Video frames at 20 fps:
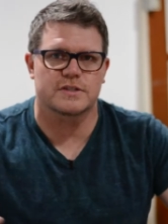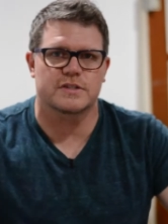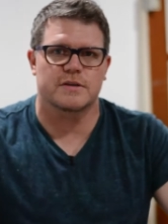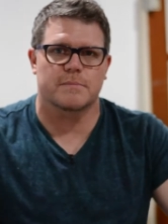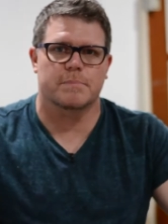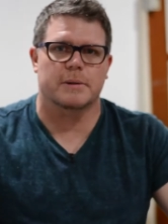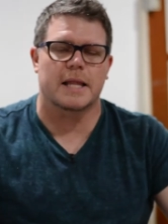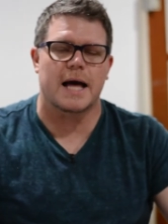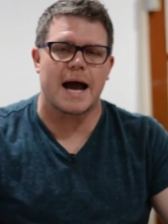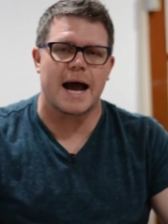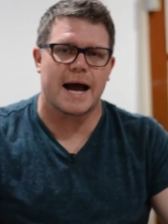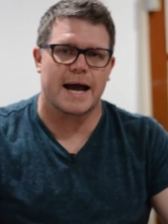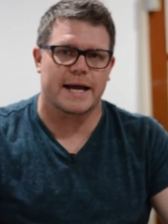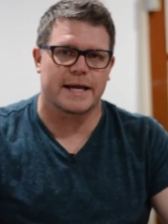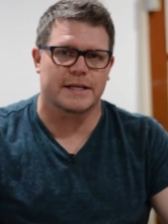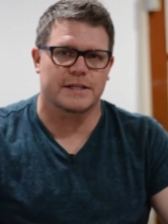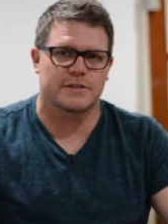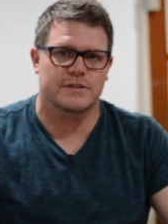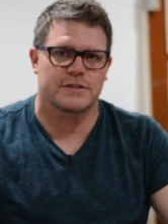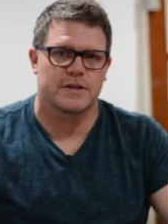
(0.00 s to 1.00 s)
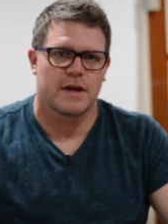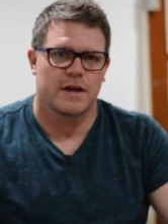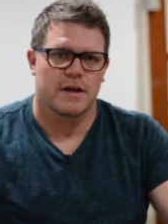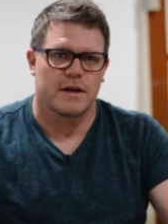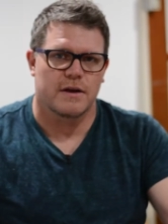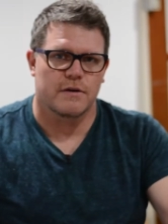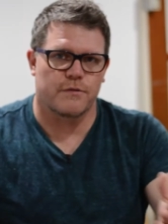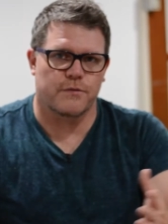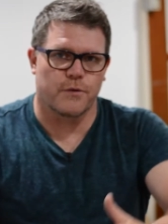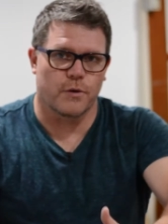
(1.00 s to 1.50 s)
supplies
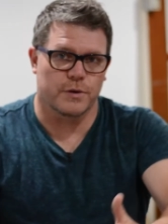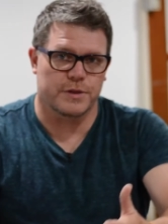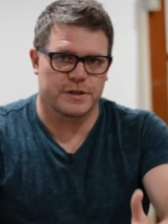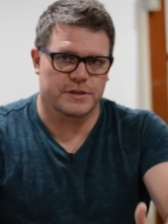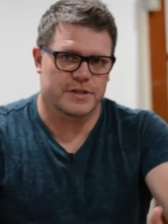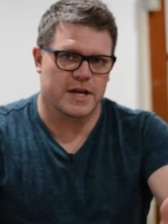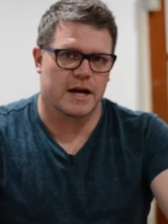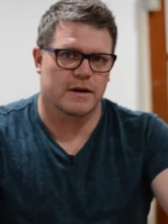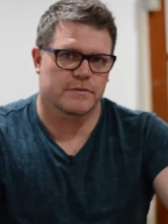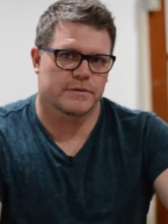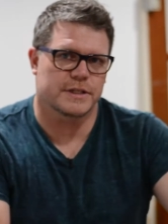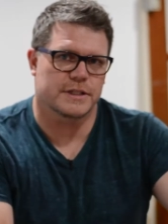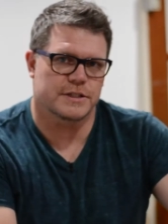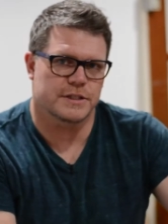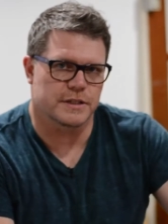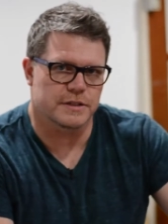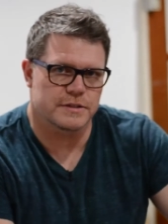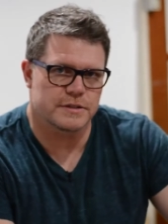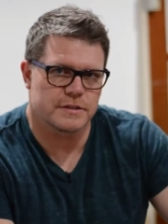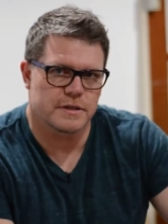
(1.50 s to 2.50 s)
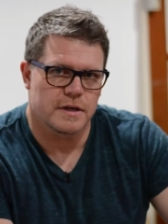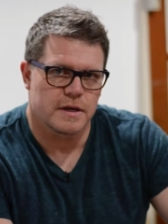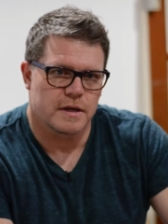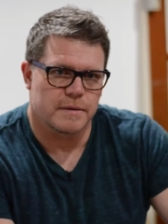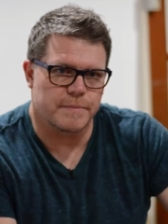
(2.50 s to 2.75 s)
for these outreaches.